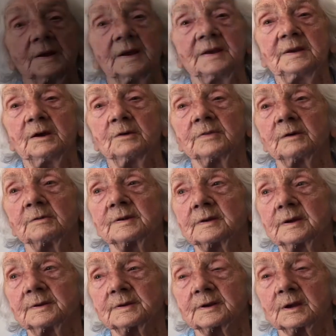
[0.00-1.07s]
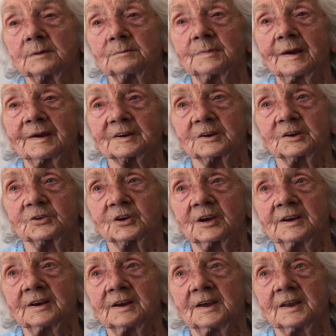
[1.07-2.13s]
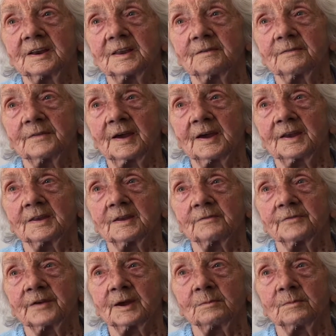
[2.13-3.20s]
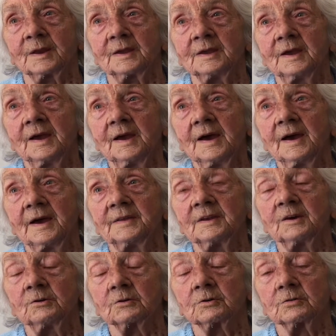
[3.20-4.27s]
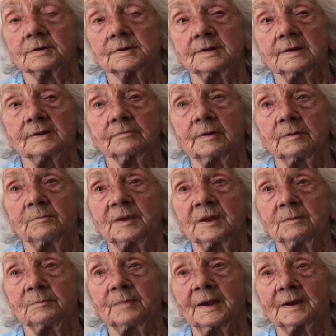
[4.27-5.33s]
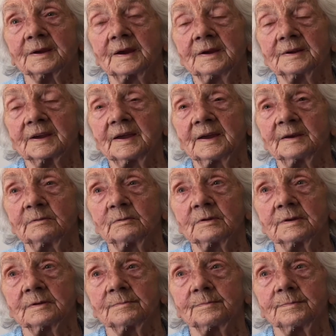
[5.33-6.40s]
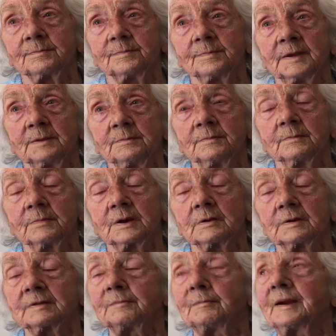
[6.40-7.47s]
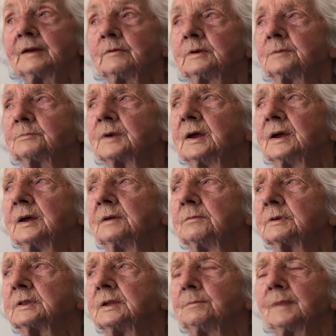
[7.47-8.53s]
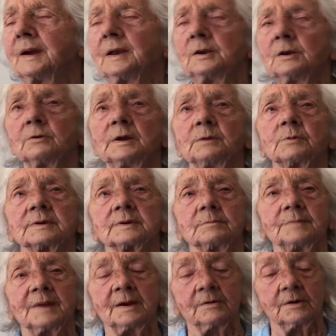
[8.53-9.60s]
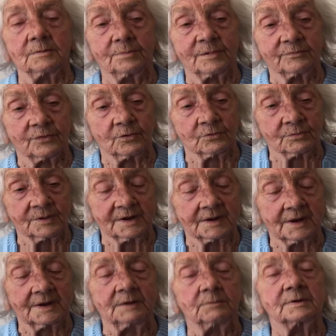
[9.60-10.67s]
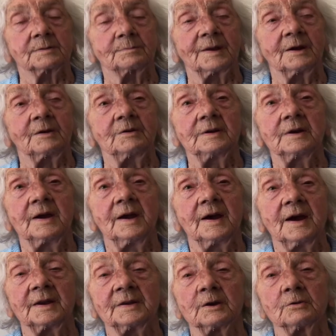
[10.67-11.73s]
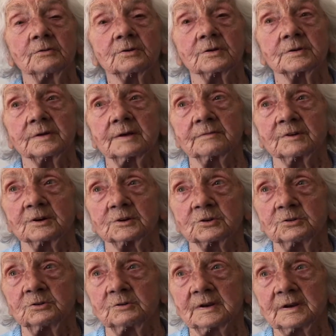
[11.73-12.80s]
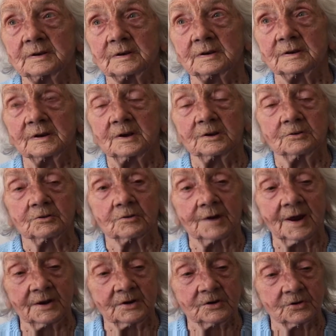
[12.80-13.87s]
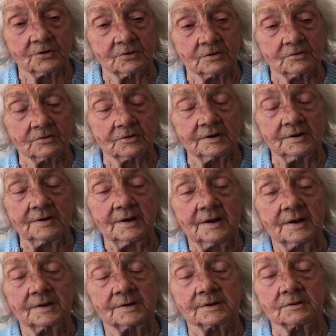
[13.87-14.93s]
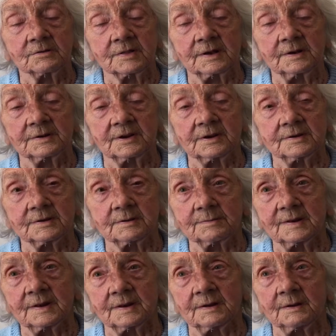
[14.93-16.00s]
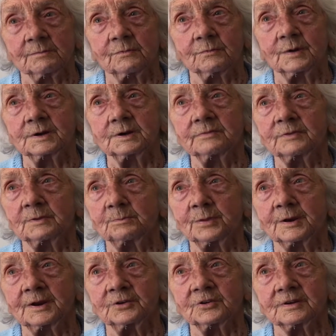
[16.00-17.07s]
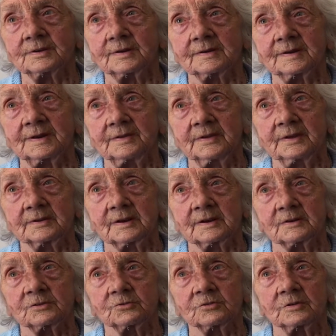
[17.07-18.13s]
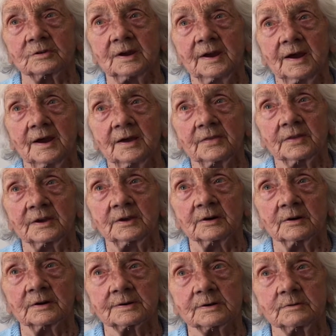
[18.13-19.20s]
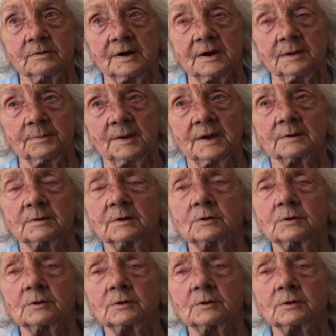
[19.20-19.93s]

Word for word: But anyhow, that was nice to come back to Jenna and the, and the family. And now, of course, since we've been back, Gary has been, well, is he married? Was he married? No, he wasn't married before we came. He was married. And now, of course, I've got two little grandchildren. So they're just a, a, wonderful pleasure to see these little children, and they are so happy.